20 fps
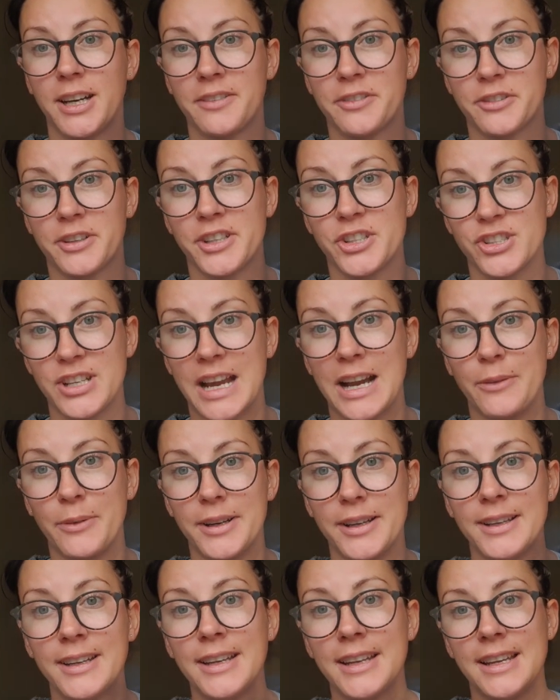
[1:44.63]
after I
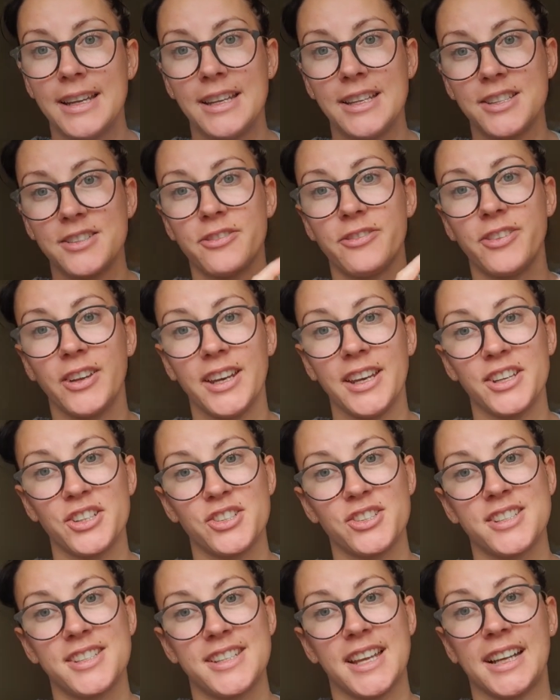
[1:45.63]
shower is
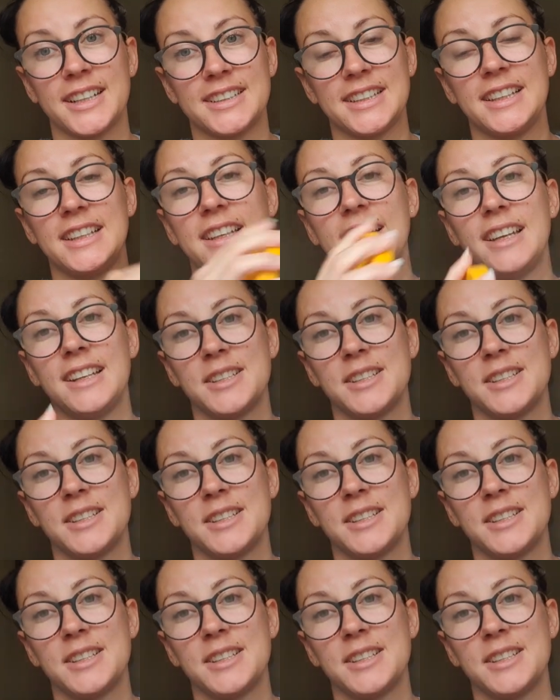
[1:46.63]
finished, sadly.